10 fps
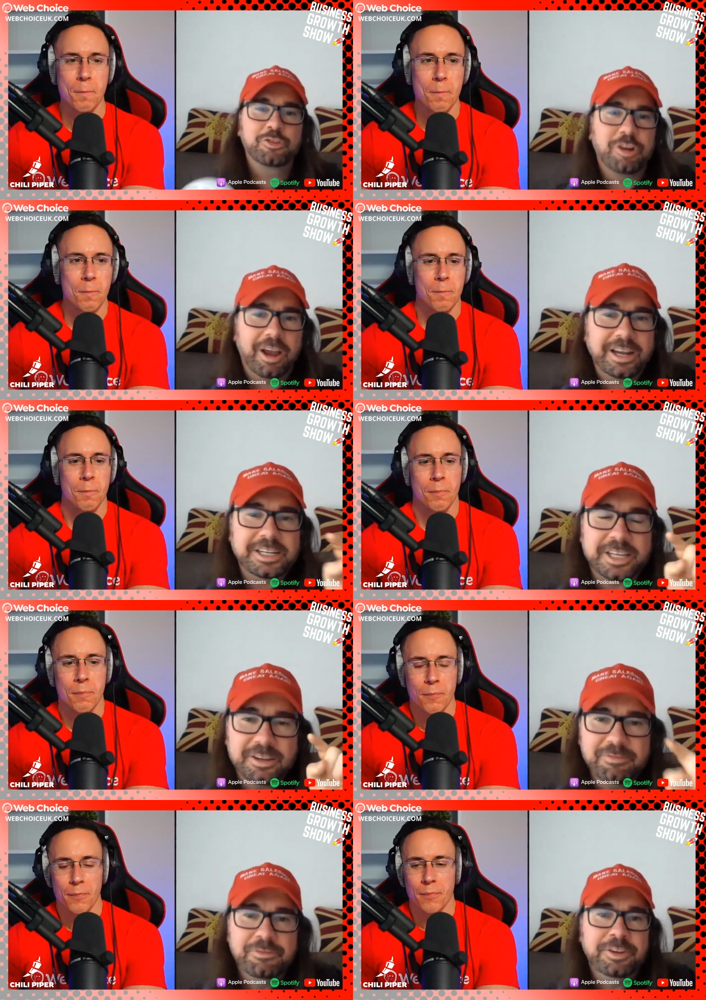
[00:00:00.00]
Speaker 1: trying to
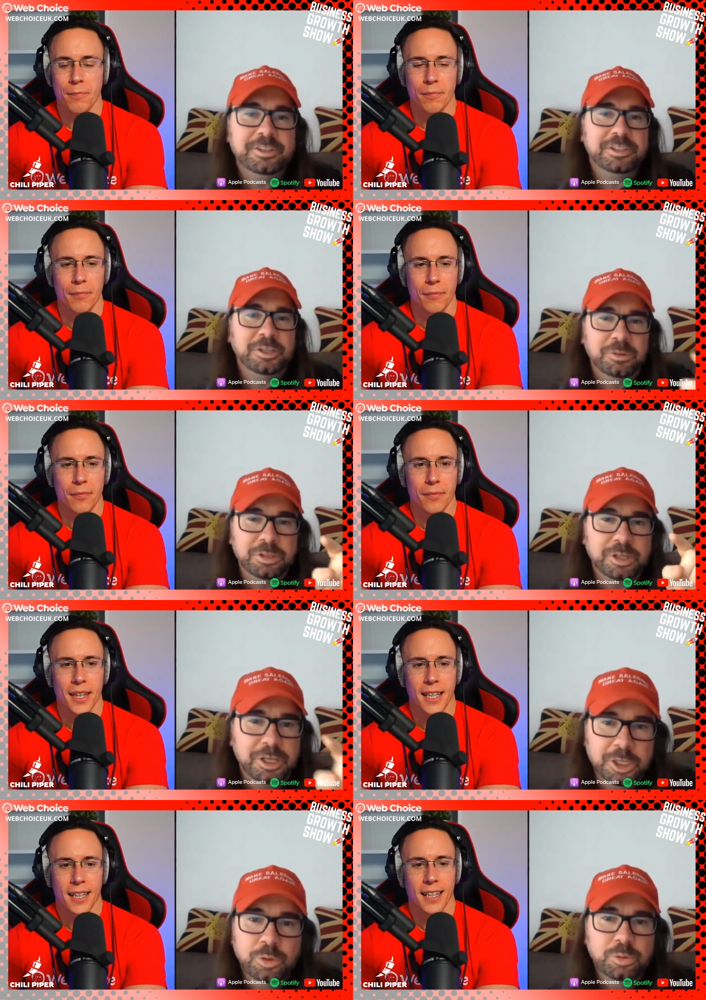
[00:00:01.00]
convince you to
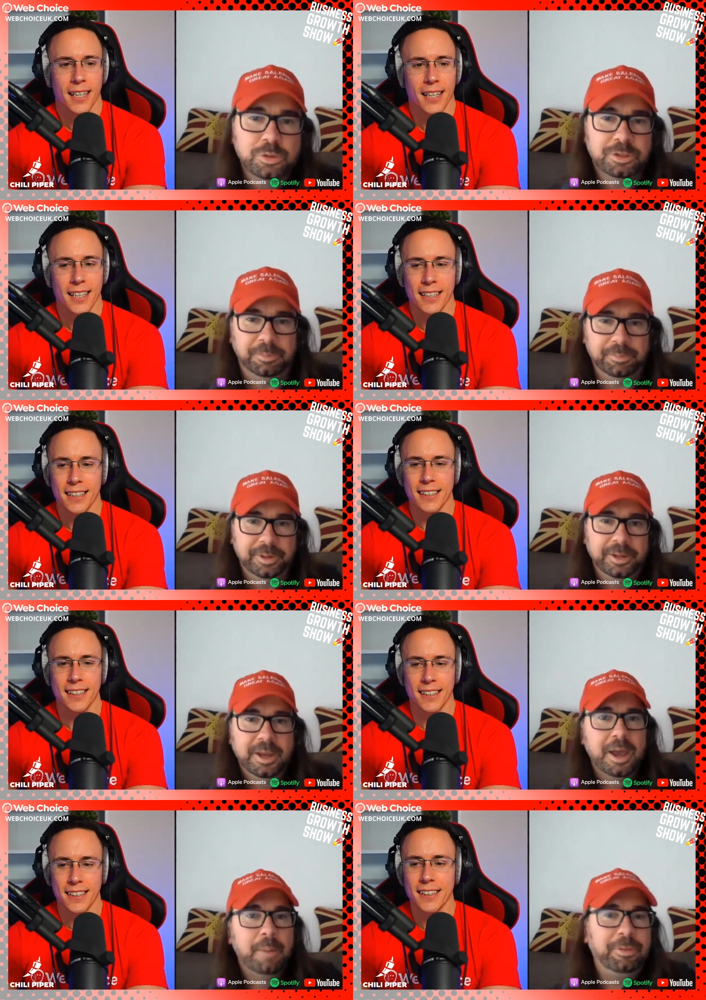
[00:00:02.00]
use them.
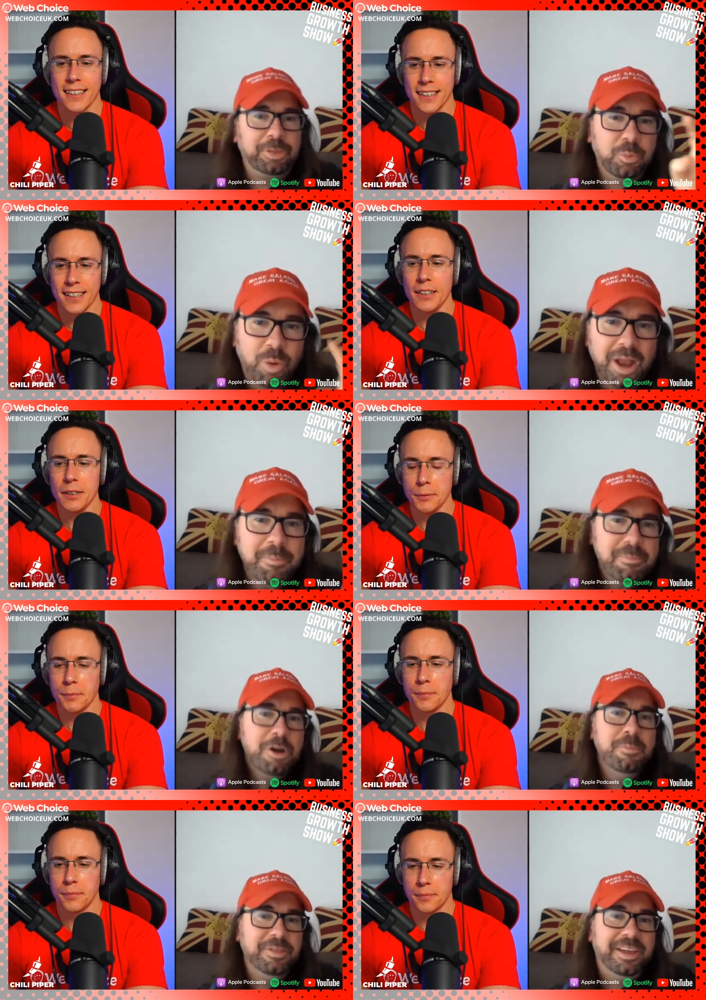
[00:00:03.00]
But the one
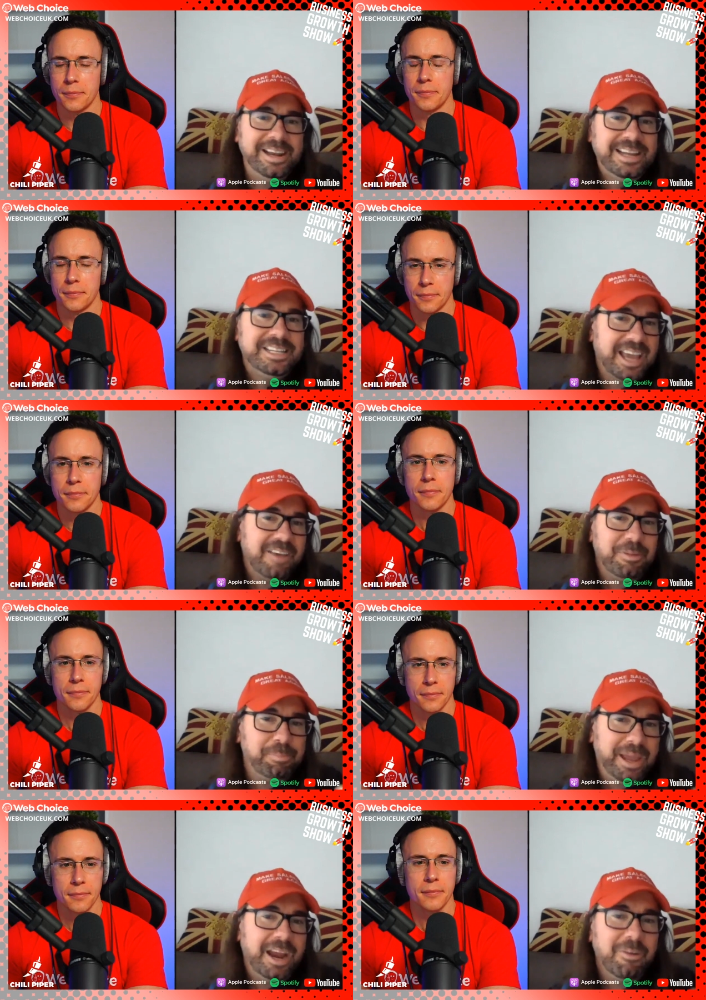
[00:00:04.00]
moment they need to have a
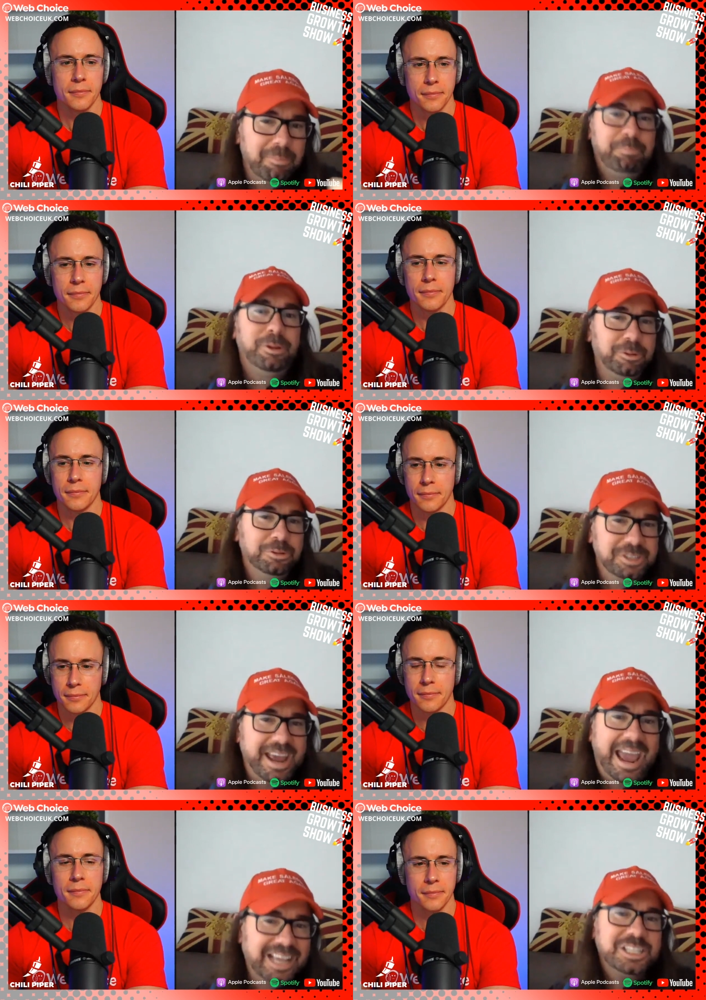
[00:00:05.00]
pair of balls and
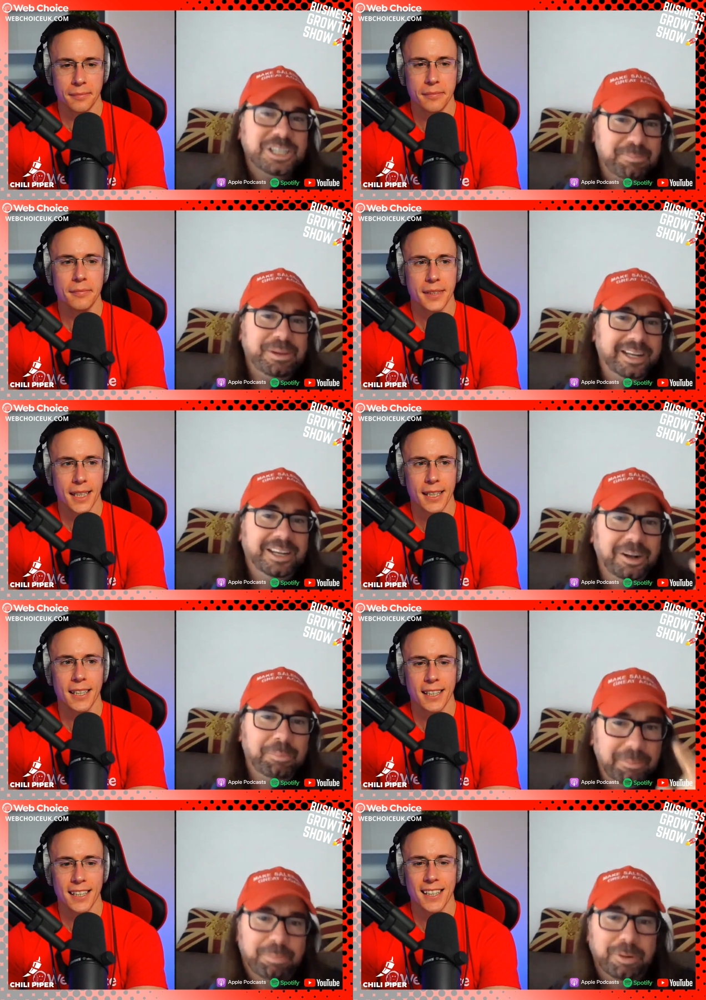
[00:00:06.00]
actually be a little
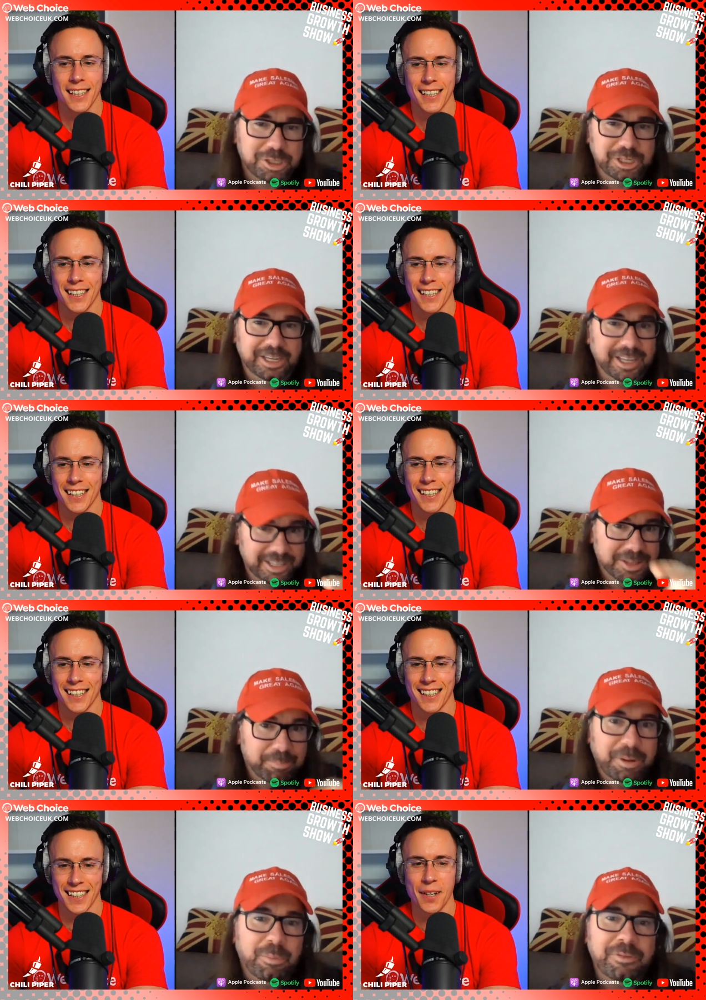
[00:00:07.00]
bit pushy is the
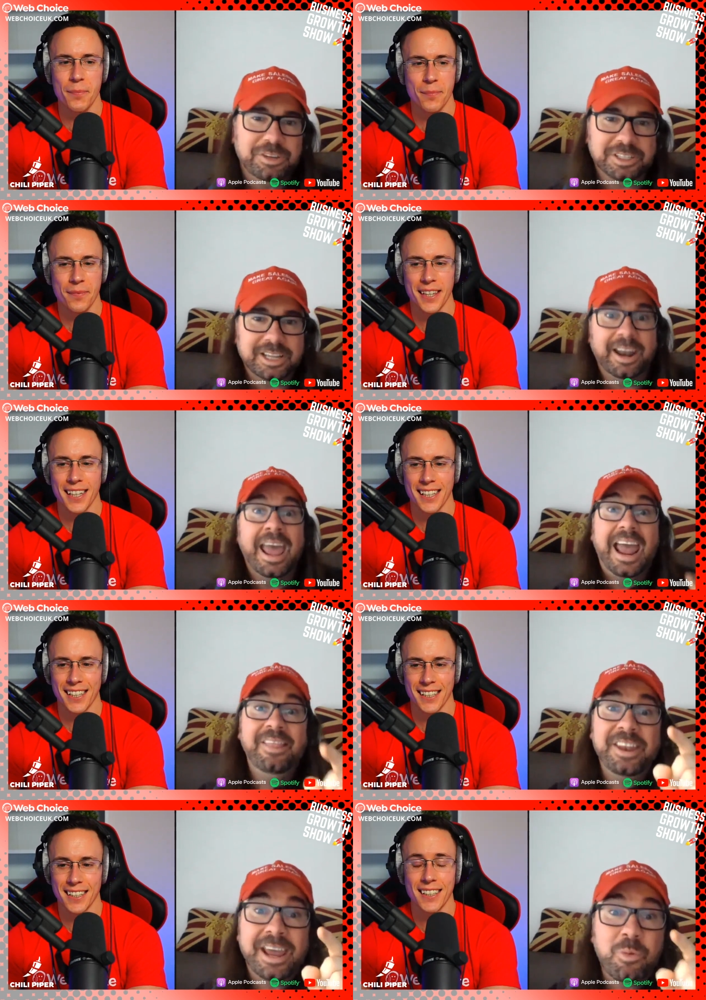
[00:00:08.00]
bit yeah. we've just done. And then they